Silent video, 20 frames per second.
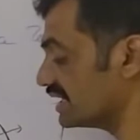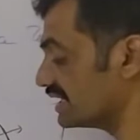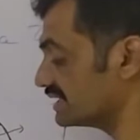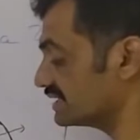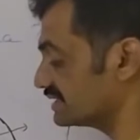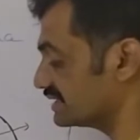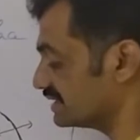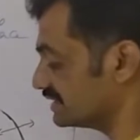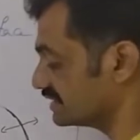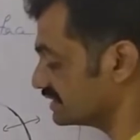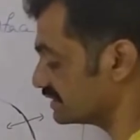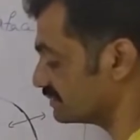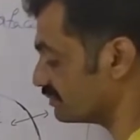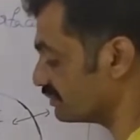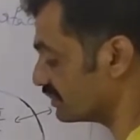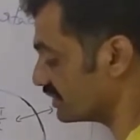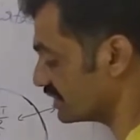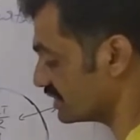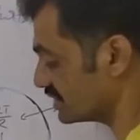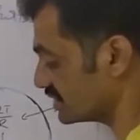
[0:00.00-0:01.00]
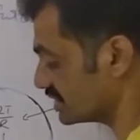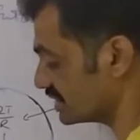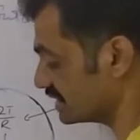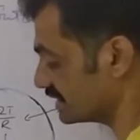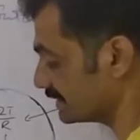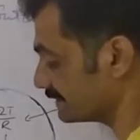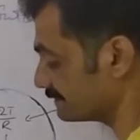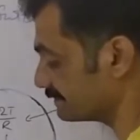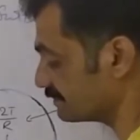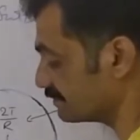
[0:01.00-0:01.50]
excess pressure
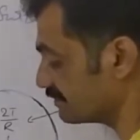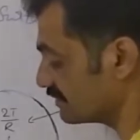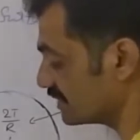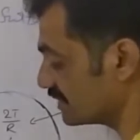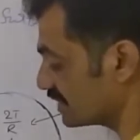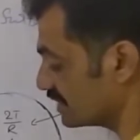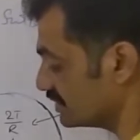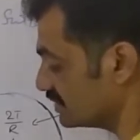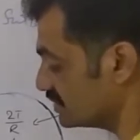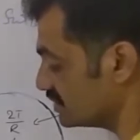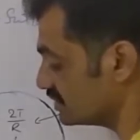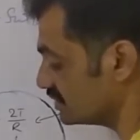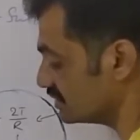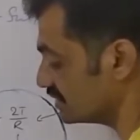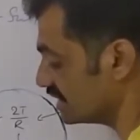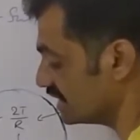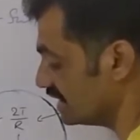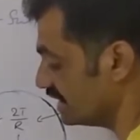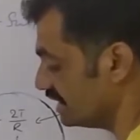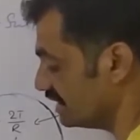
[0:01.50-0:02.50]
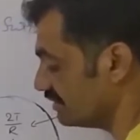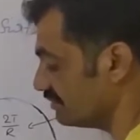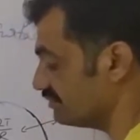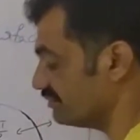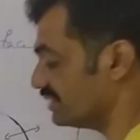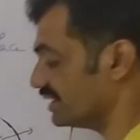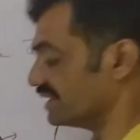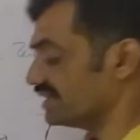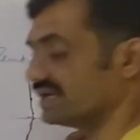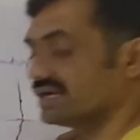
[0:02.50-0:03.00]
2T
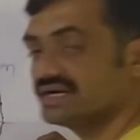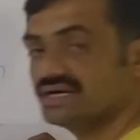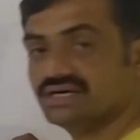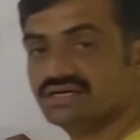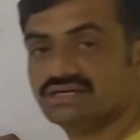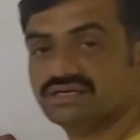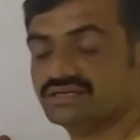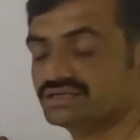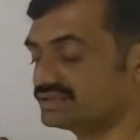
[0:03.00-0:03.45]
by R.